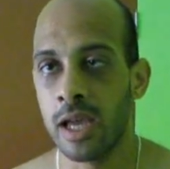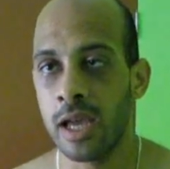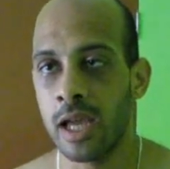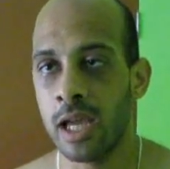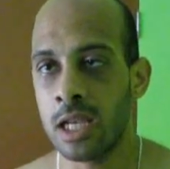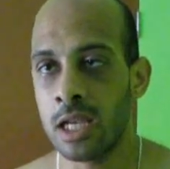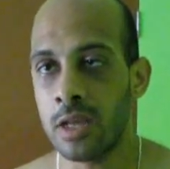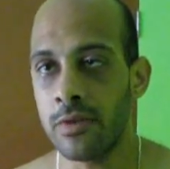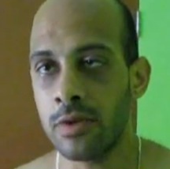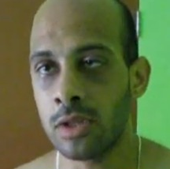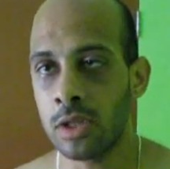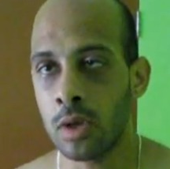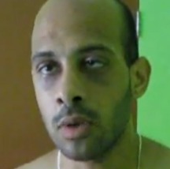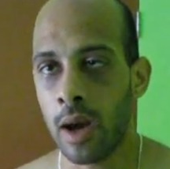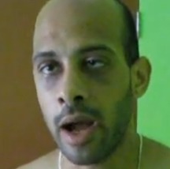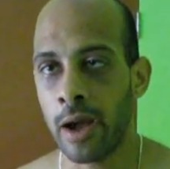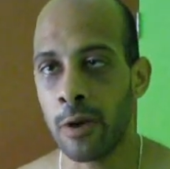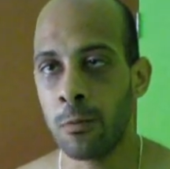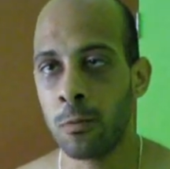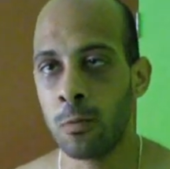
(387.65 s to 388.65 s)
And even though
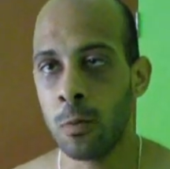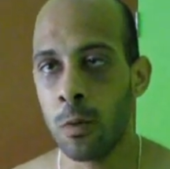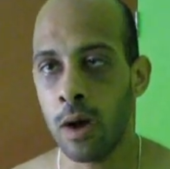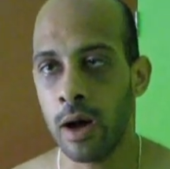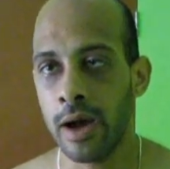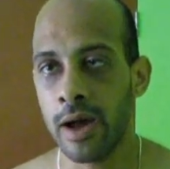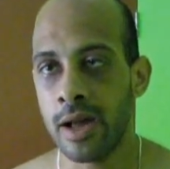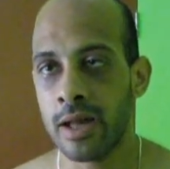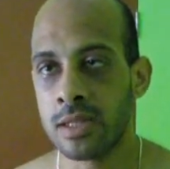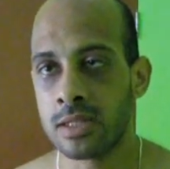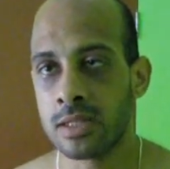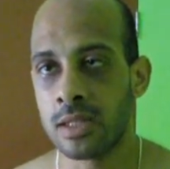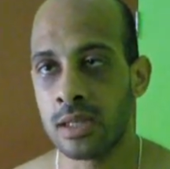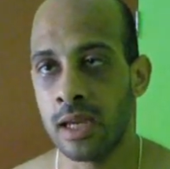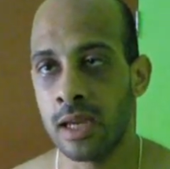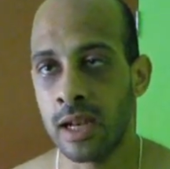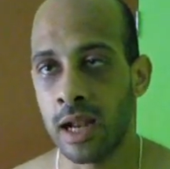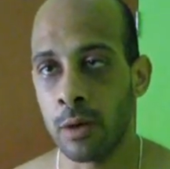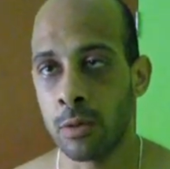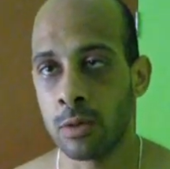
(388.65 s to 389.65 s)
I was
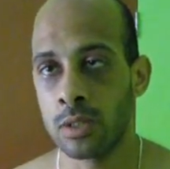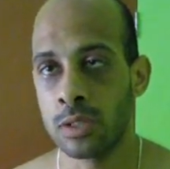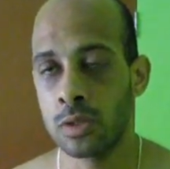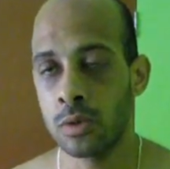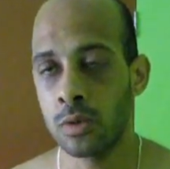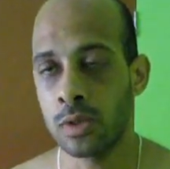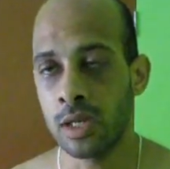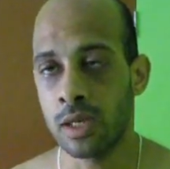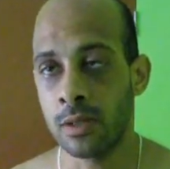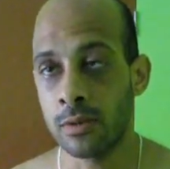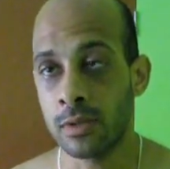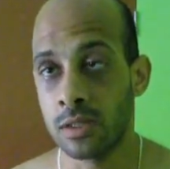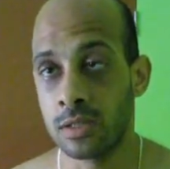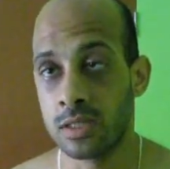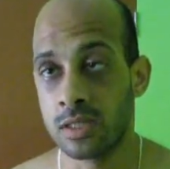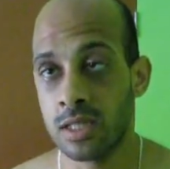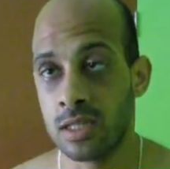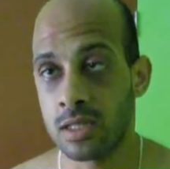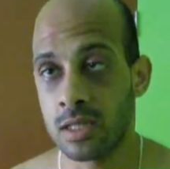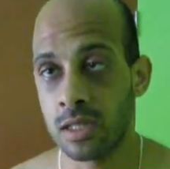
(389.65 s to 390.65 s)
doing it
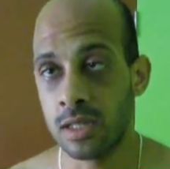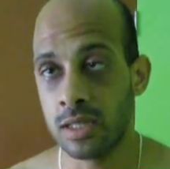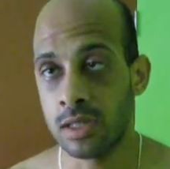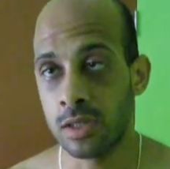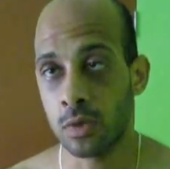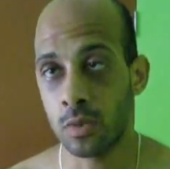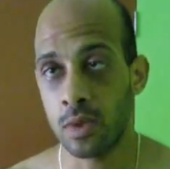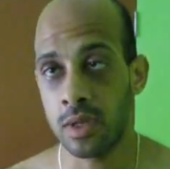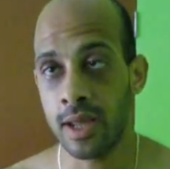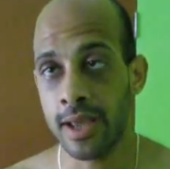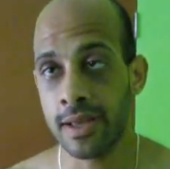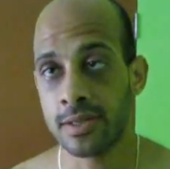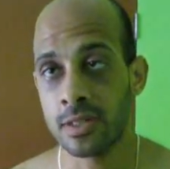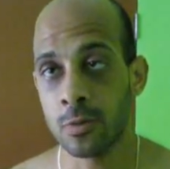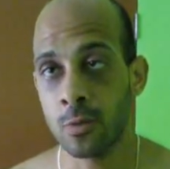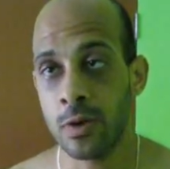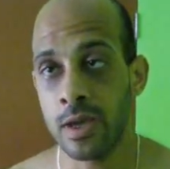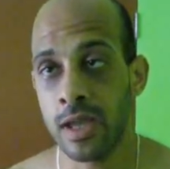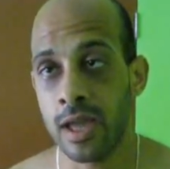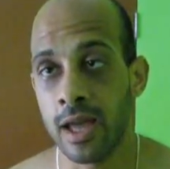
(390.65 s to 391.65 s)
consistently 3 days a
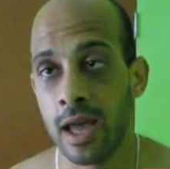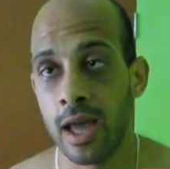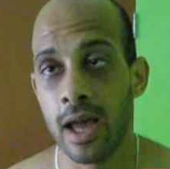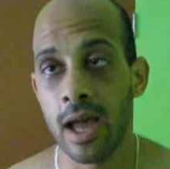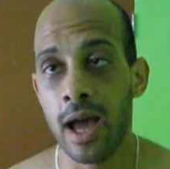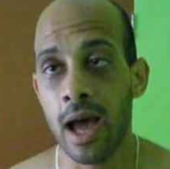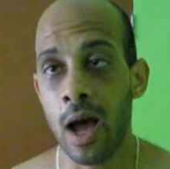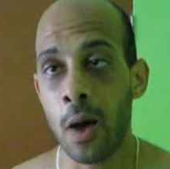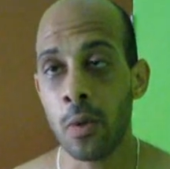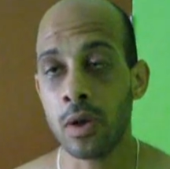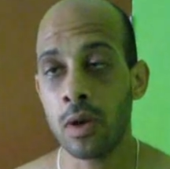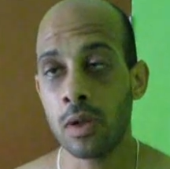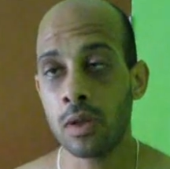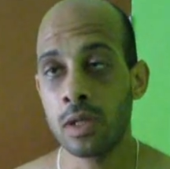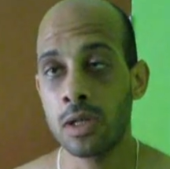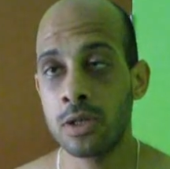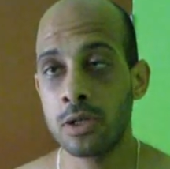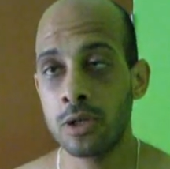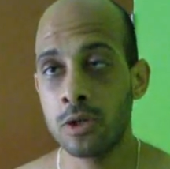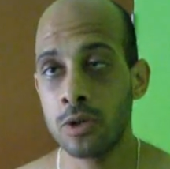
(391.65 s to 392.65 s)
week, I would
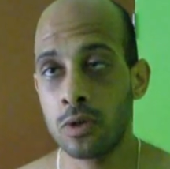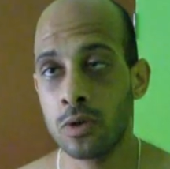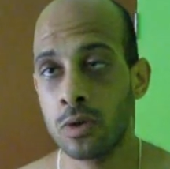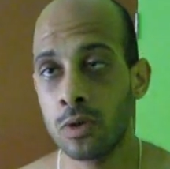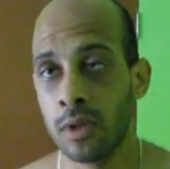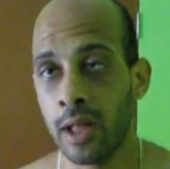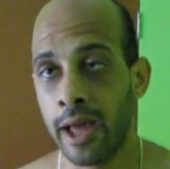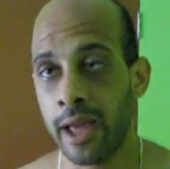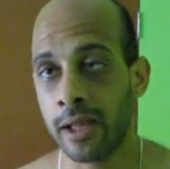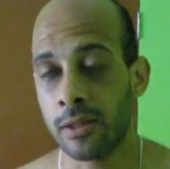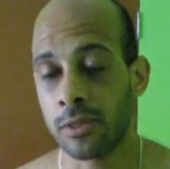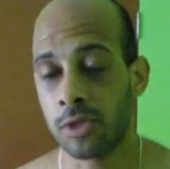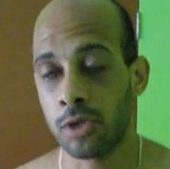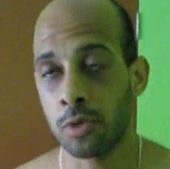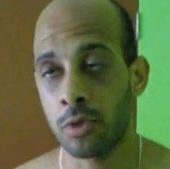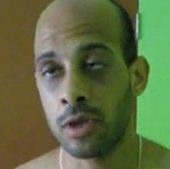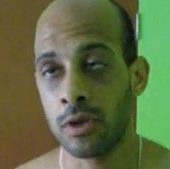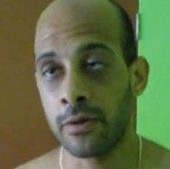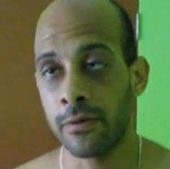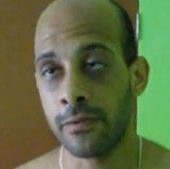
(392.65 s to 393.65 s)
only do like
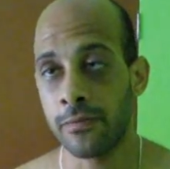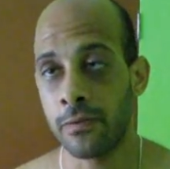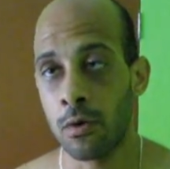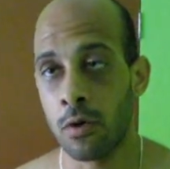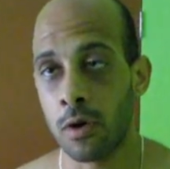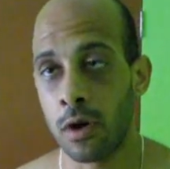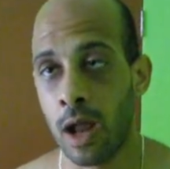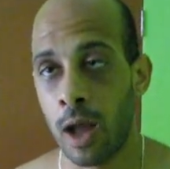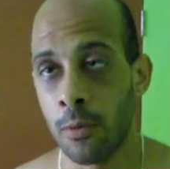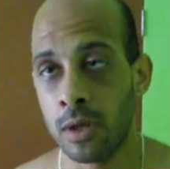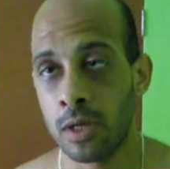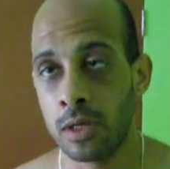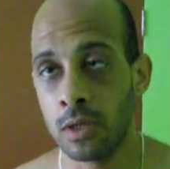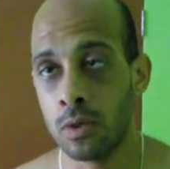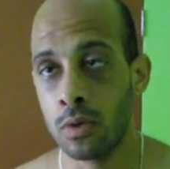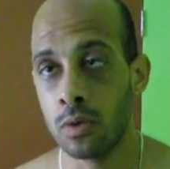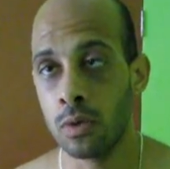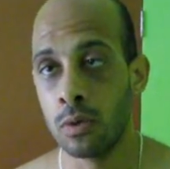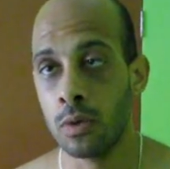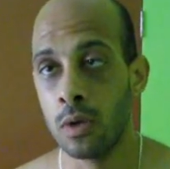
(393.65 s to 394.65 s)
3 or 4. I would
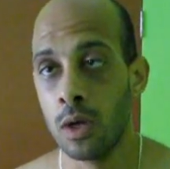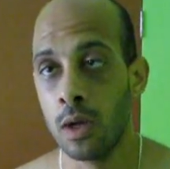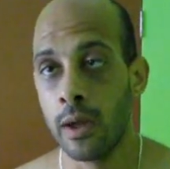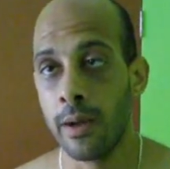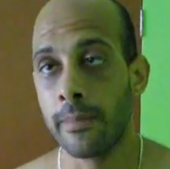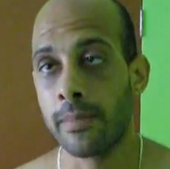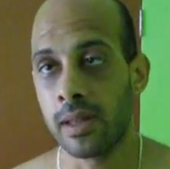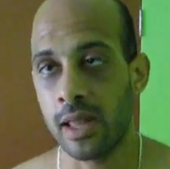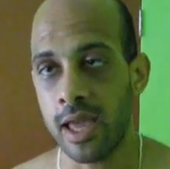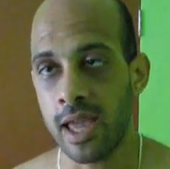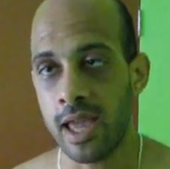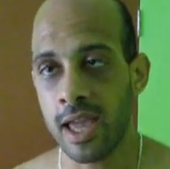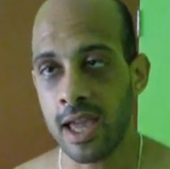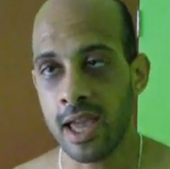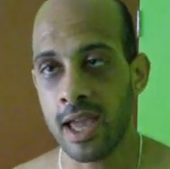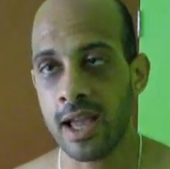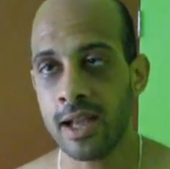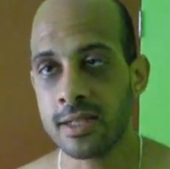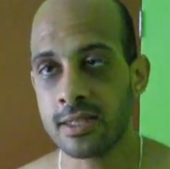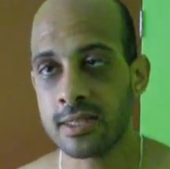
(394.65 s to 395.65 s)
do
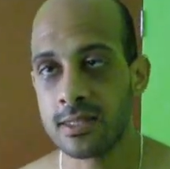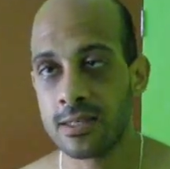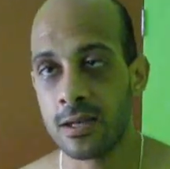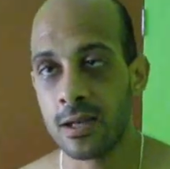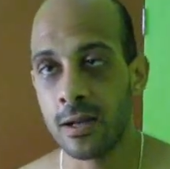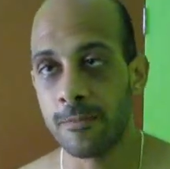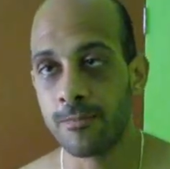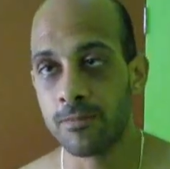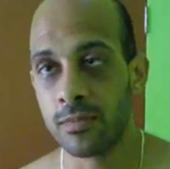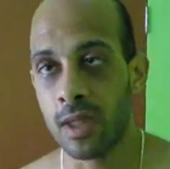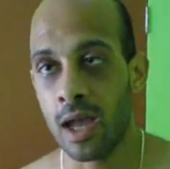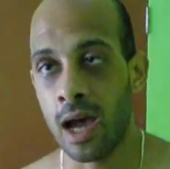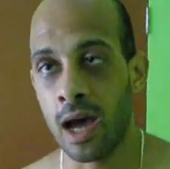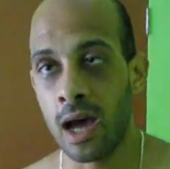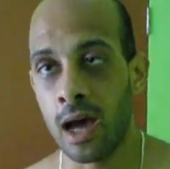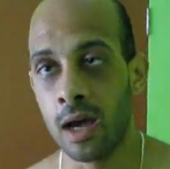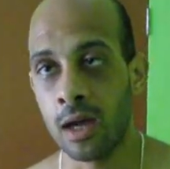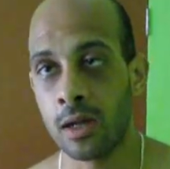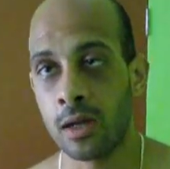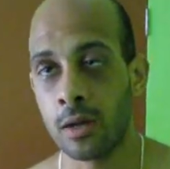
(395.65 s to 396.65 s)
planks,
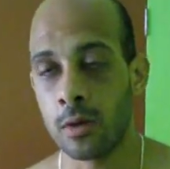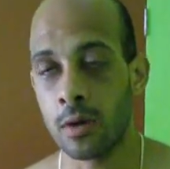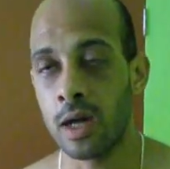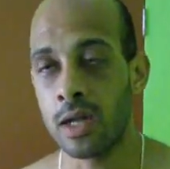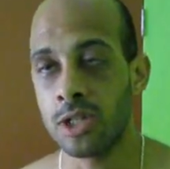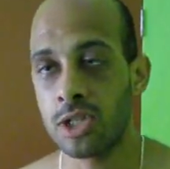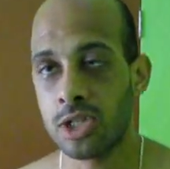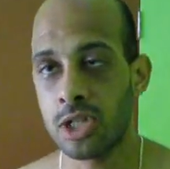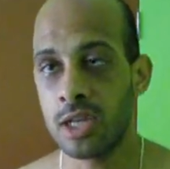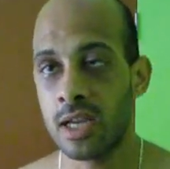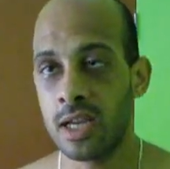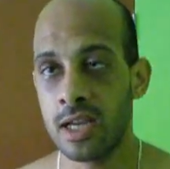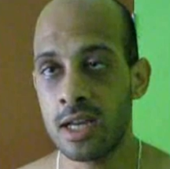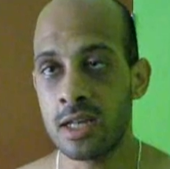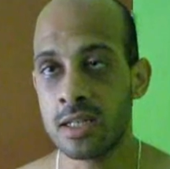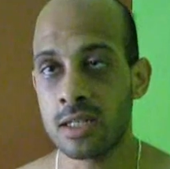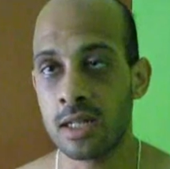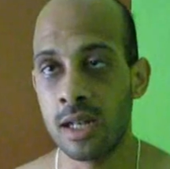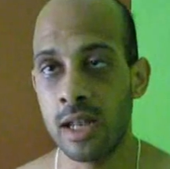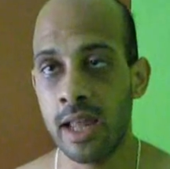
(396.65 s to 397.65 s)

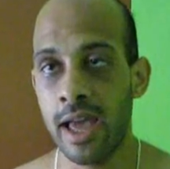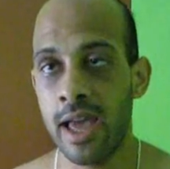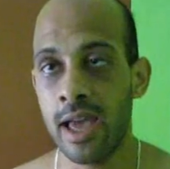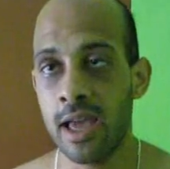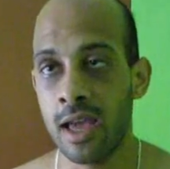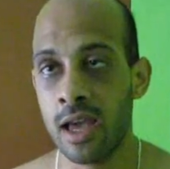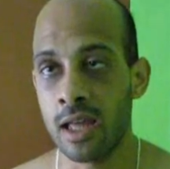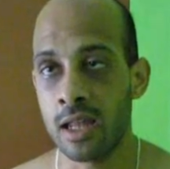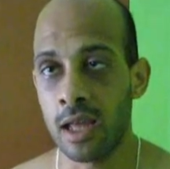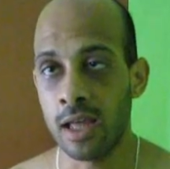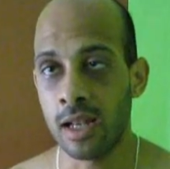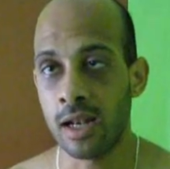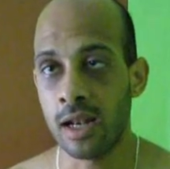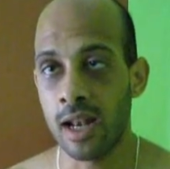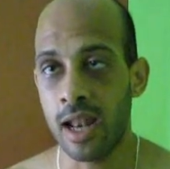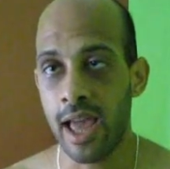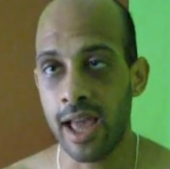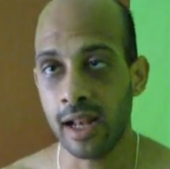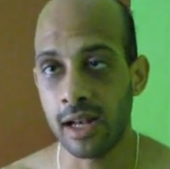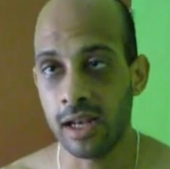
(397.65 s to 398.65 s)
crunches, and
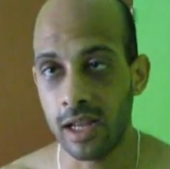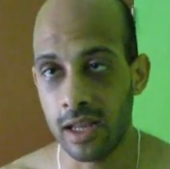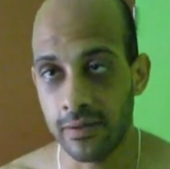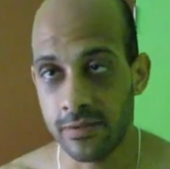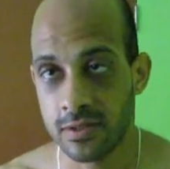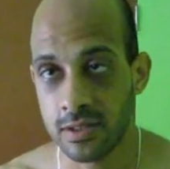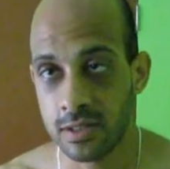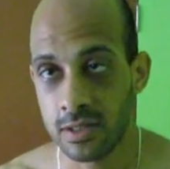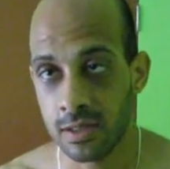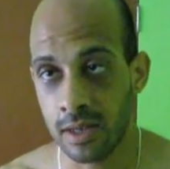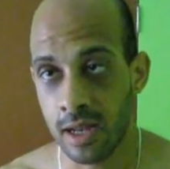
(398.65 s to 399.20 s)
leg lifts.